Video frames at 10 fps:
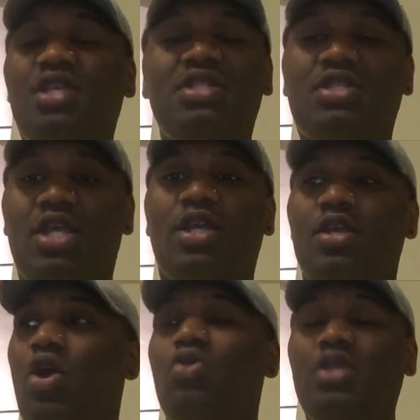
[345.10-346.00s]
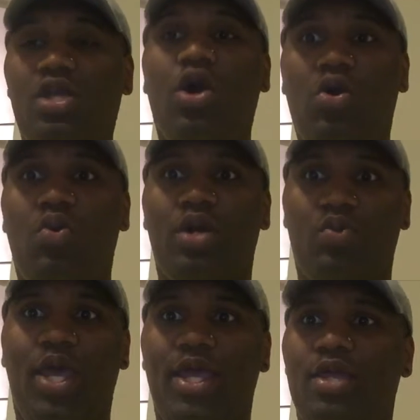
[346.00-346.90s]
This can only go
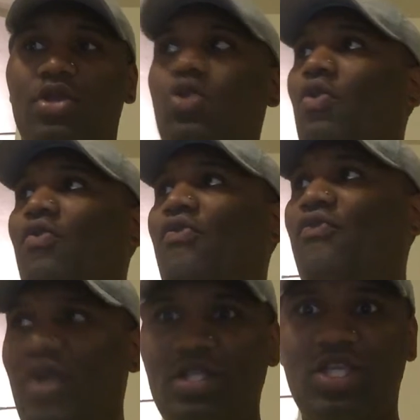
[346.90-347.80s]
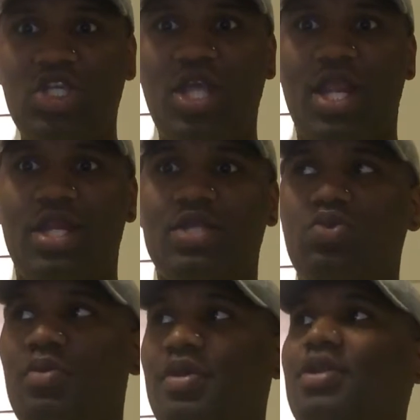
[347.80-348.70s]
one way. You don't fuck the shit out of
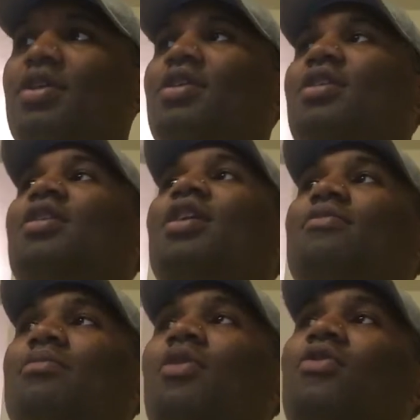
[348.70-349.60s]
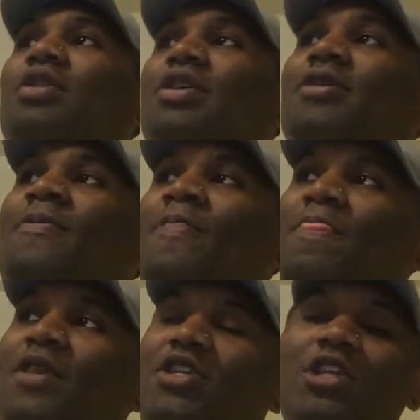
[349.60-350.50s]
this woman. And Ramona,
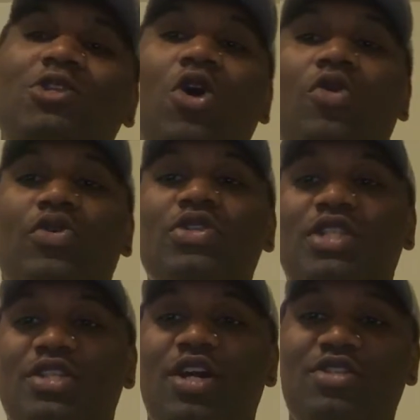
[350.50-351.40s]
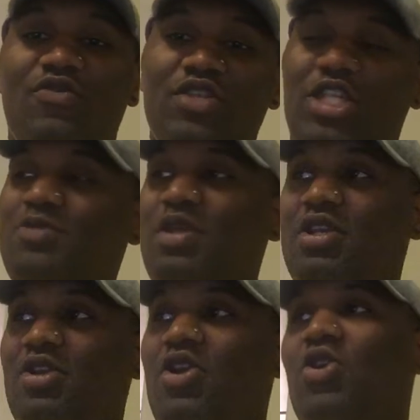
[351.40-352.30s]
she talk real seductive when she's
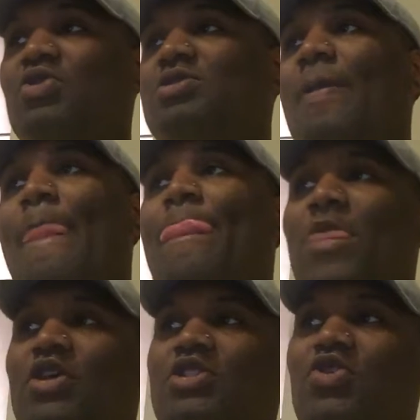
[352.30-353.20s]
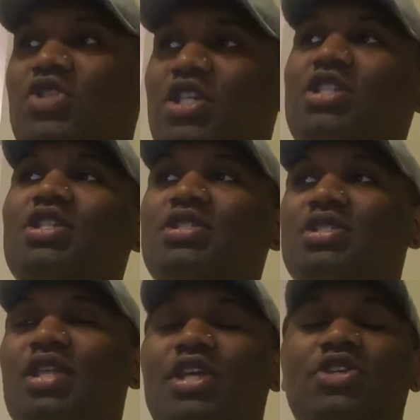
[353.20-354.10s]
speaking to Ghost. So she just
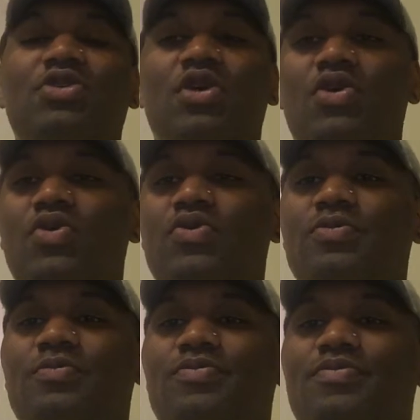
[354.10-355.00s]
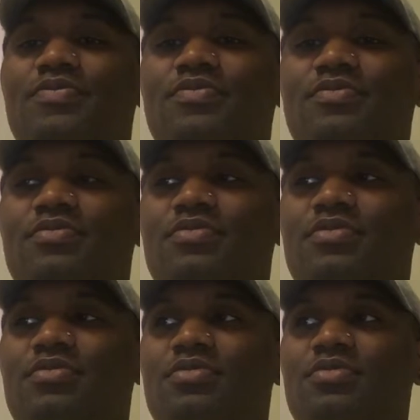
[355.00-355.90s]
is like, you know,
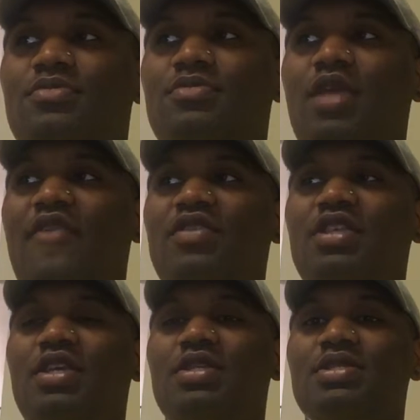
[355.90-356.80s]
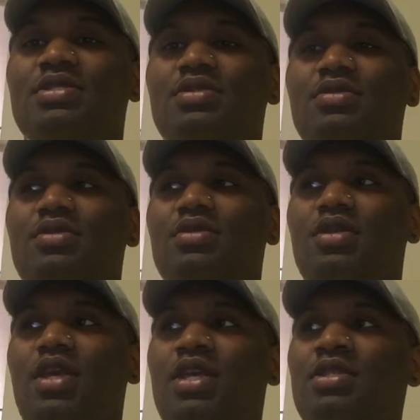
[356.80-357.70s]
everything is
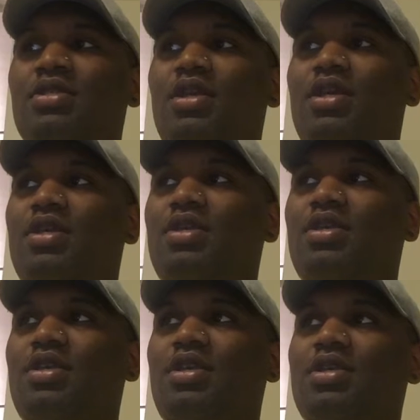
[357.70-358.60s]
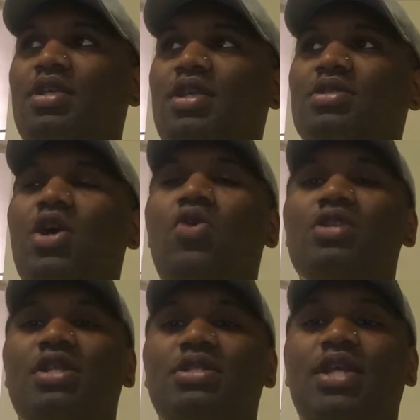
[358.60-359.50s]
in is
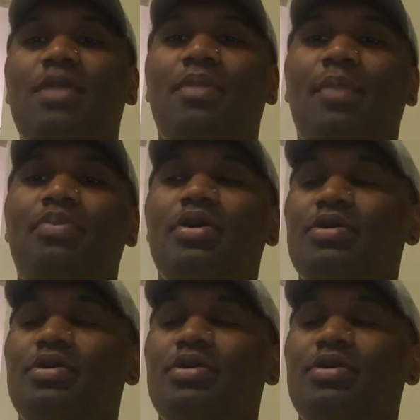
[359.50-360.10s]
coded in take my